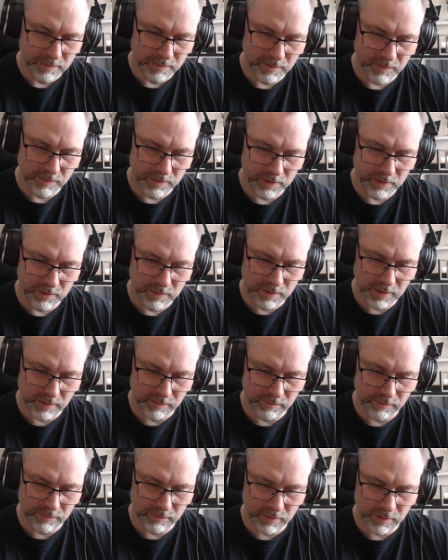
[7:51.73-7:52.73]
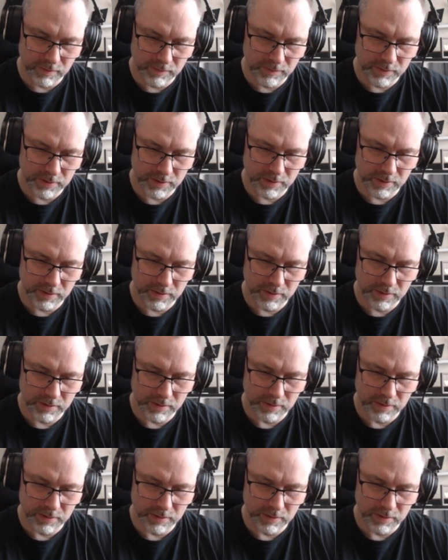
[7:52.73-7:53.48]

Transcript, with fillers: But we'll do that rotor.